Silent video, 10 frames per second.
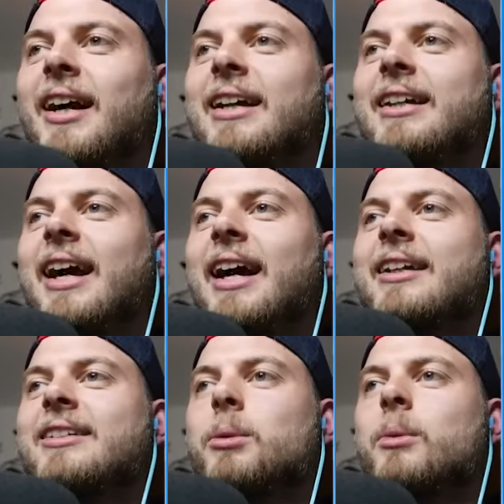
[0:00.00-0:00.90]
I
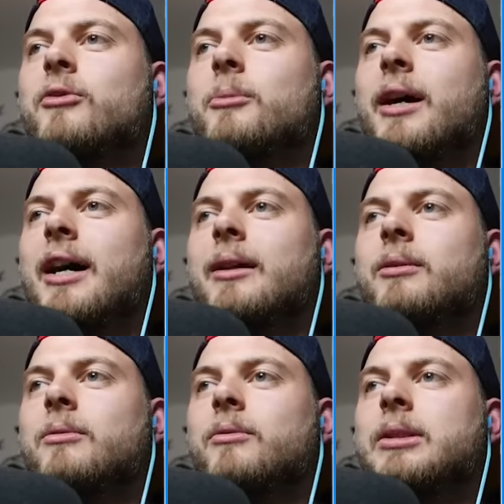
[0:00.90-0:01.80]
died. Some of them are hard.
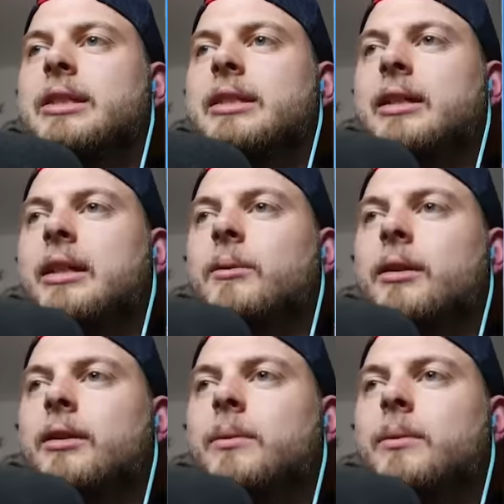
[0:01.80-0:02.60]
Some of them are easy. Okay, we got this.